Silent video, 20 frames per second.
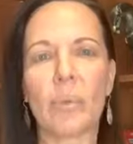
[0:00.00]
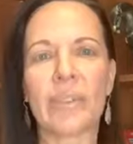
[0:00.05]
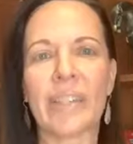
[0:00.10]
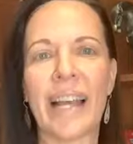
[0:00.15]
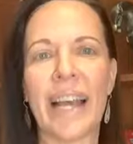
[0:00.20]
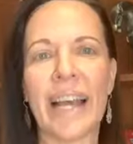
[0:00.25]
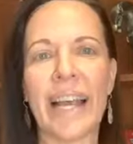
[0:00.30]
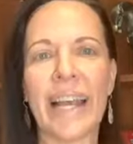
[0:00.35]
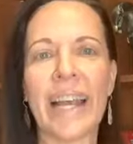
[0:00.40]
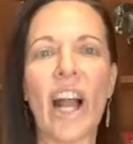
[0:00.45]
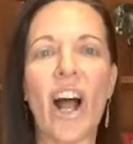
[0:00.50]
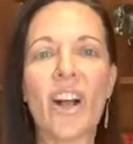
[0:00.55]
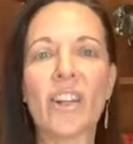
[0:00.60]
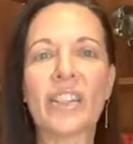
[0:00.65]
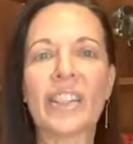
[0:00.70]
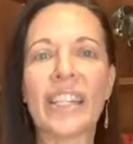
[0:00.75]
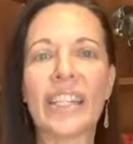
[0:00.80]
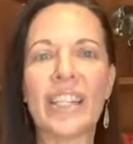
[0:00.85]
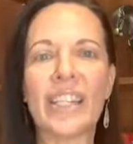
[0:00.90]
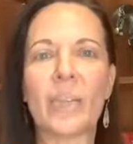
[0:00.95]
day. I'll
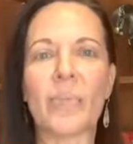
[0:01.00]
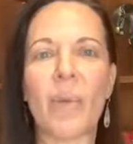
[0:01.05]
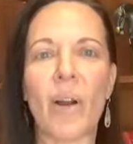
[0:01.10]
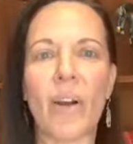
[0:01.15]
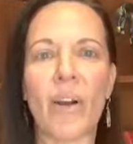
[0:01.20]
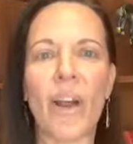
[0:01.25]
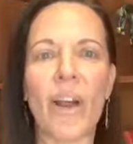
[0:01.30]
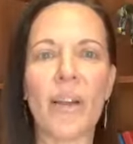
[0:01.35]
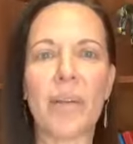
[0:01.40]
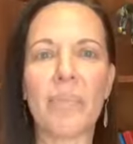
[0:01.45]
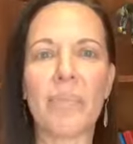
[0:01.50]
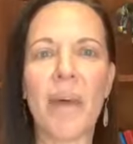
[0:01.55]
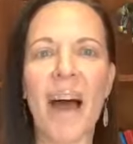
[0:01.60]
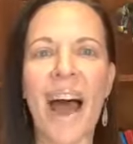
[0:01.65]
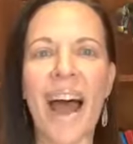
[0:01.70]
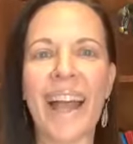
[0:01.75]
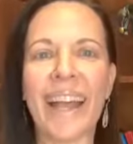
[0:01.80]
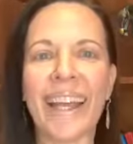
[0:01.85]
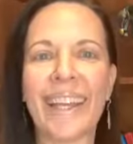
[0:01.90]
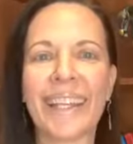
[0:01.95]
see you tomorrow.
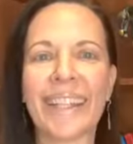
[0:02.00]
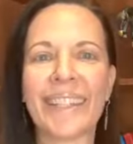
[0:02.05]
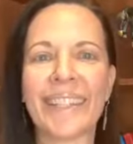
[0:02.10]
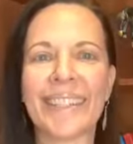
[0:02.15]
Bye.